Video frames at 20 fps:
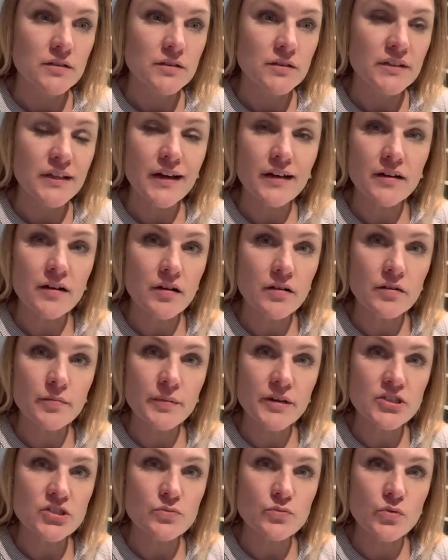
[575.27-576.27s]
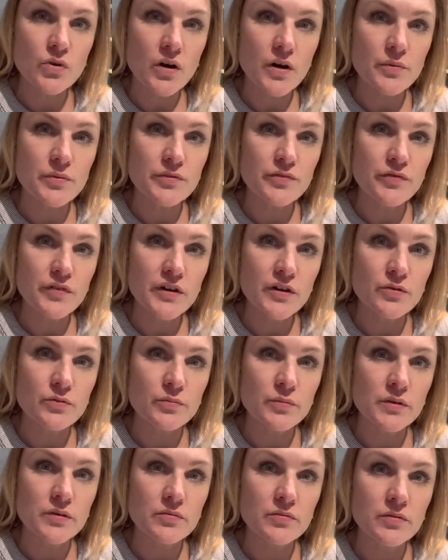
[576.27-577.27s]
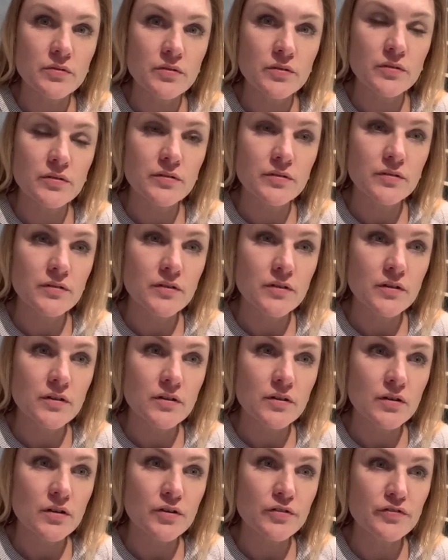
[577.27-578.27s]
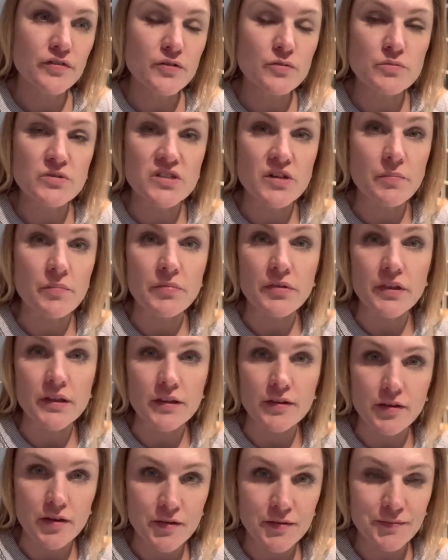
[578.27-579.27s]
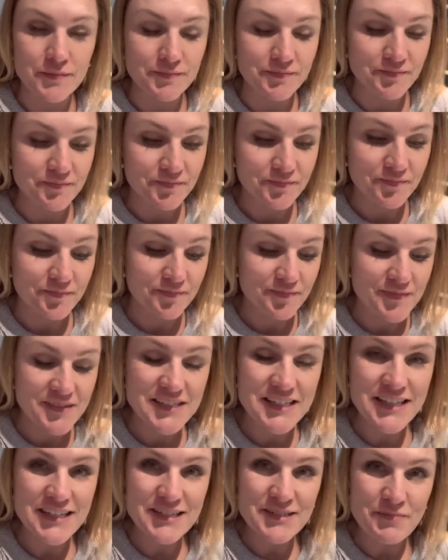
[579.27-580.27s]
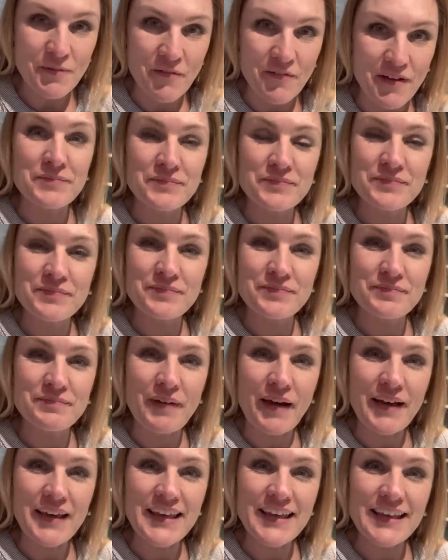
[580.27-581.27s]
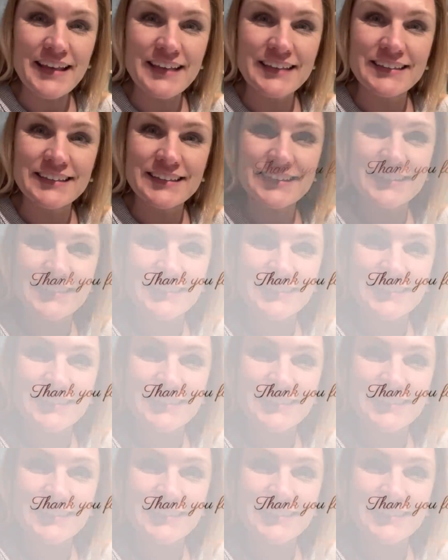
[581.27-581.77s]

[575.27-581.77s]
Yeah, I can't imagine what I would film. Film something though. See you tomorrow. Bye.